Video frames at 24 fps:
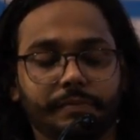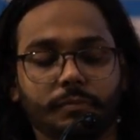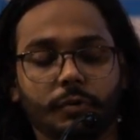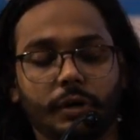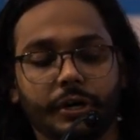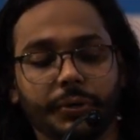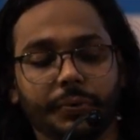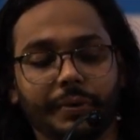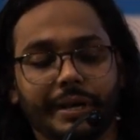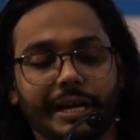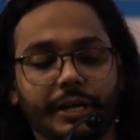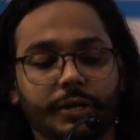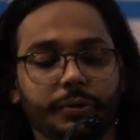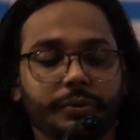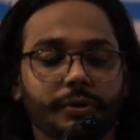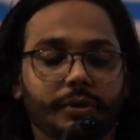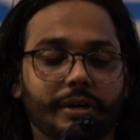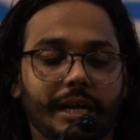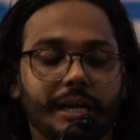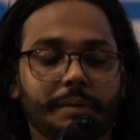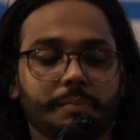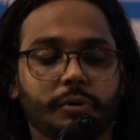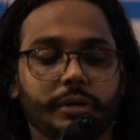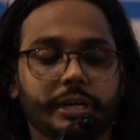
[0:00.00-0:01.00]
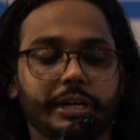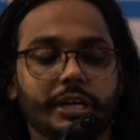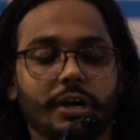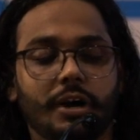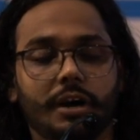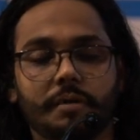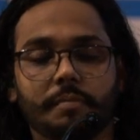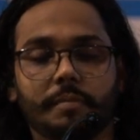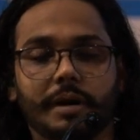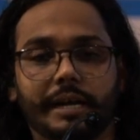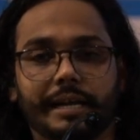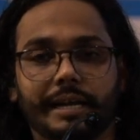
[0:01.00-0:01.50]
What you can do, you can put it
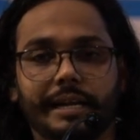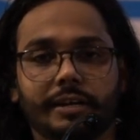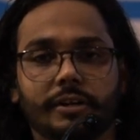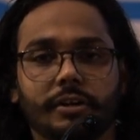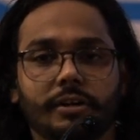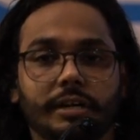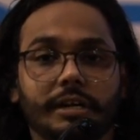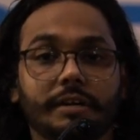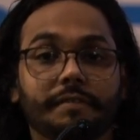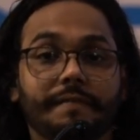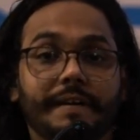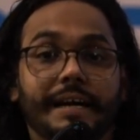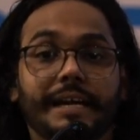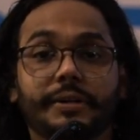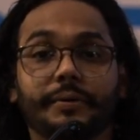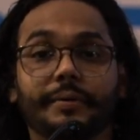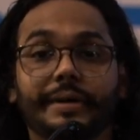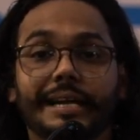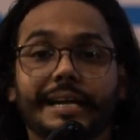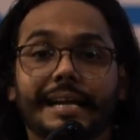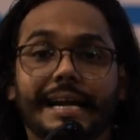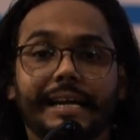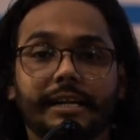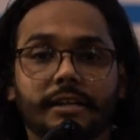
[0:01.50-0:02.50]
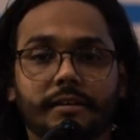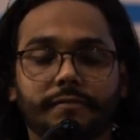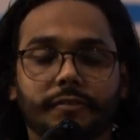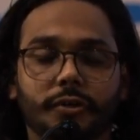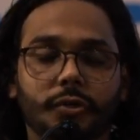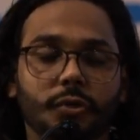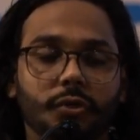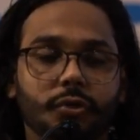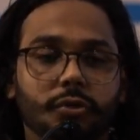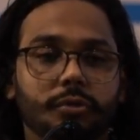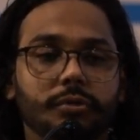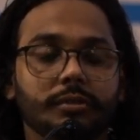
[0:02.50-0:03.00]
on bucket, or in fact, you can write a
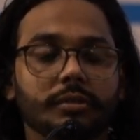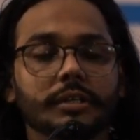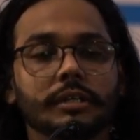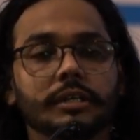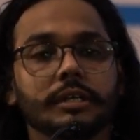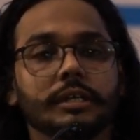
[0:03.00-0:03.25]
flow to